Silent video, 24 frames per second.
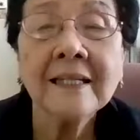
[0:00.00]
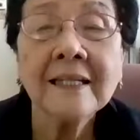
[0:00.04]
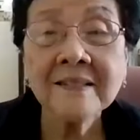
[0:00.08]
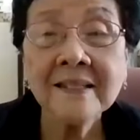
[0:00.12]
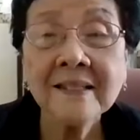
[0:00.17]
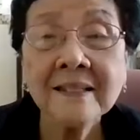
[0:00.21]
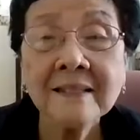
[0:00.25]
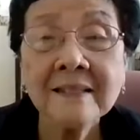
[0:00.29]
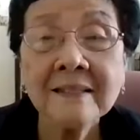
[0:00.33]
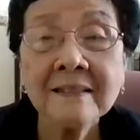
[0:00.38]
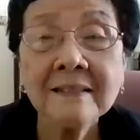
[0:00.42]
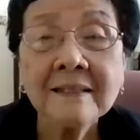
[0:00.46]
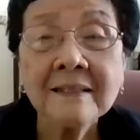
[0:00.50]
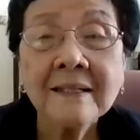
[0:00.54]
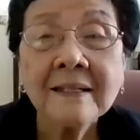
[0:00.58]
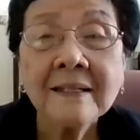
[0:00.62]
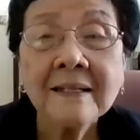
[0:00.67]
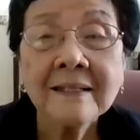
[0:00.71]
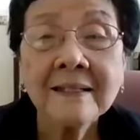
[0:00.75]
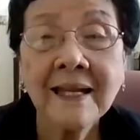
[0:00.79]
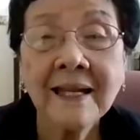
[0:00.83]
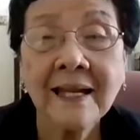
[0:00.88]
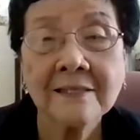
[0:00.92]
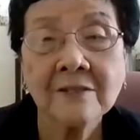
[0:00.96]
a
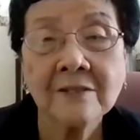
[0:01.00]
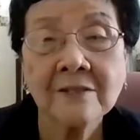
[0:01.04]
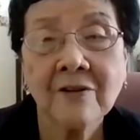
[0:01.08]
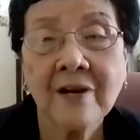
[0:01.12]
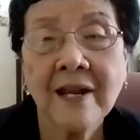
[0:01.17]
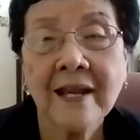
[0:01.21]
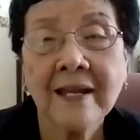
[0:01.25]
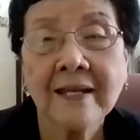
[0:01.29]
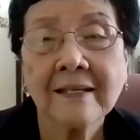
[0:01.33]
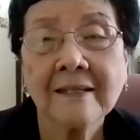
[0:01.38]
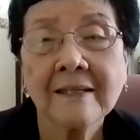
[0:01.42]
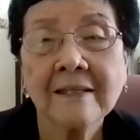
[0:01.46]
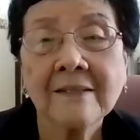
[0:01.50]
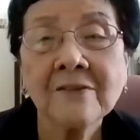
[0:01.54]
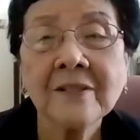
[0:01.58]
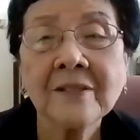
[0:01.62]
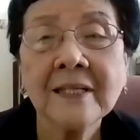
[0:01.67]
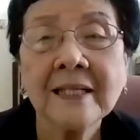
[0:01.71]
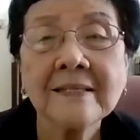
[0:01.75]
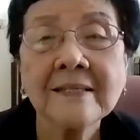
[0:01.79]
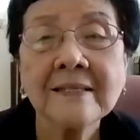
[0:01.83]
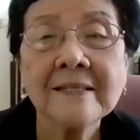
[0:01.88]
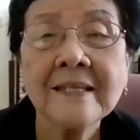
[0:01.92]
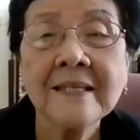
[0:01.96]
cataract. You
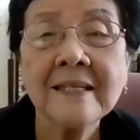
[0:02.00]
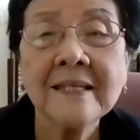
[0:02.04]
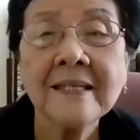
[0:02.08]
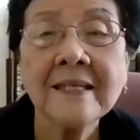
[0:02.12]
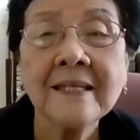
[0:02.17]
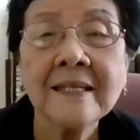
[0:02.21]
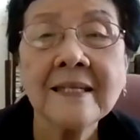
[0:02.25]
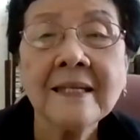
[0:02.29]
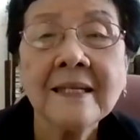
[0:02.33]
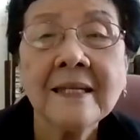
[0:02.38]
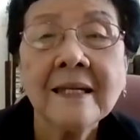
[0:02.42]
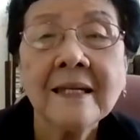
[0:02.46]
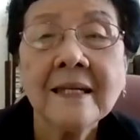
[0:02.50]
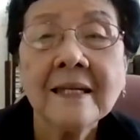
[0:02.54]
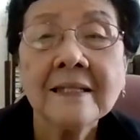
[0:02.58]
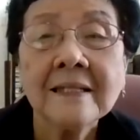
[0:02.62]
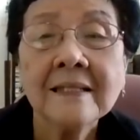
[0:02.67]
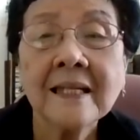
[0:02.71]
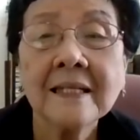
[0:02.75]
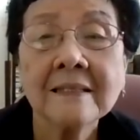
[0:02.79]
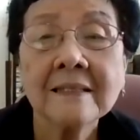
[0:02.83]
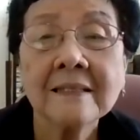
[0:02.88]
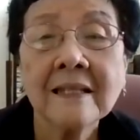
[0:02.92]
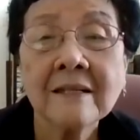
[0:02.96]
can see
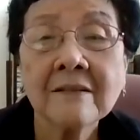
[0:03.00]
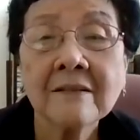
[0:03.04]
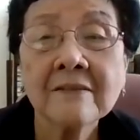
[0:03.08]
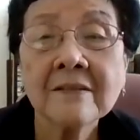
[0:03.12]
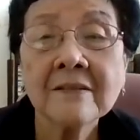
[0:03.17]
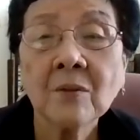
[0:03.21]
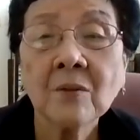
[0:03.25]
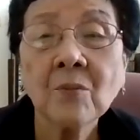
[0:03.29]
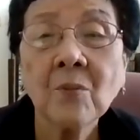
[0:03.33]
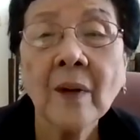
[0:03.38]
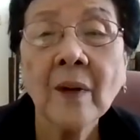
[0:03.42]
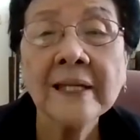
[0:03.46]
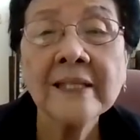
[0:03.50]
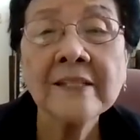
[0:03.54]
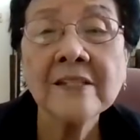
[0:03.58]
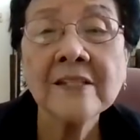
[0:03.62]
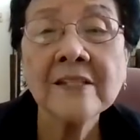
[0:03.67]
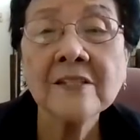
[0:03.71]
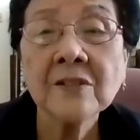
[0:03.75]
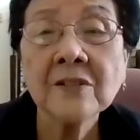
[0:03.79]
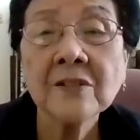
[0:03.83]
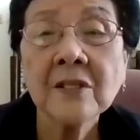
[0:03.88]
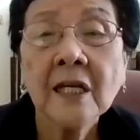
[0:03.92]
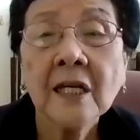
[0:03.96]
that there is a
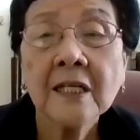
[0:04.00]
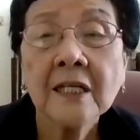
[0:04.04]
whitish.